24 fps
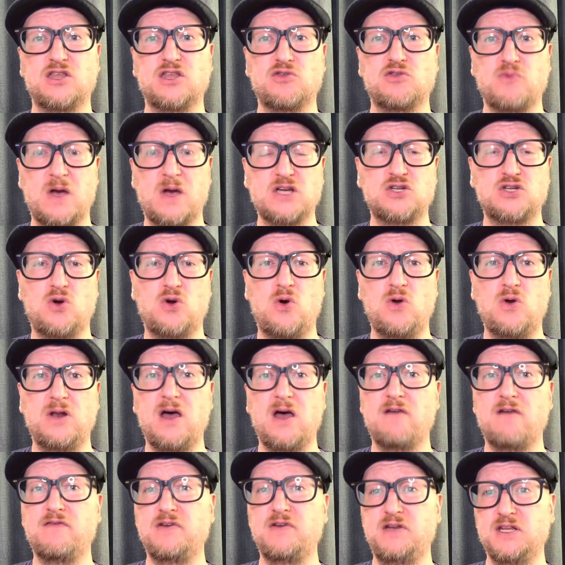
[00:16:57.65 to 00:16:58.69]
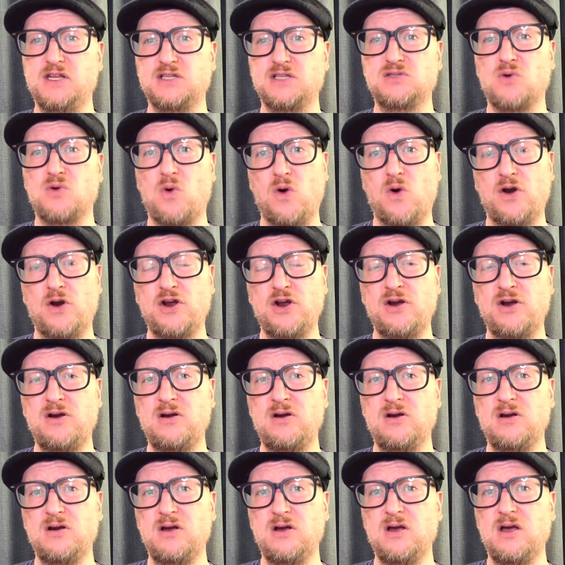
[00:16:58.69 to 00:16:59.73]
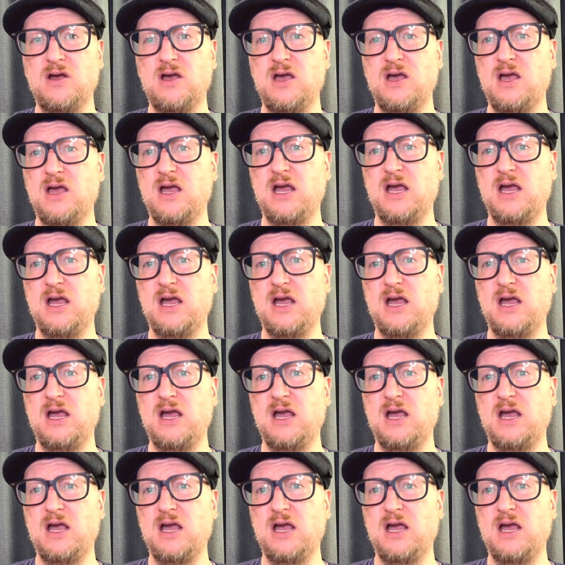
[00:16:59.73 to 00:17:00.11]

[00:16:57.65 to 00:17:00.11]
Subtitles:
threshold of a disorder, it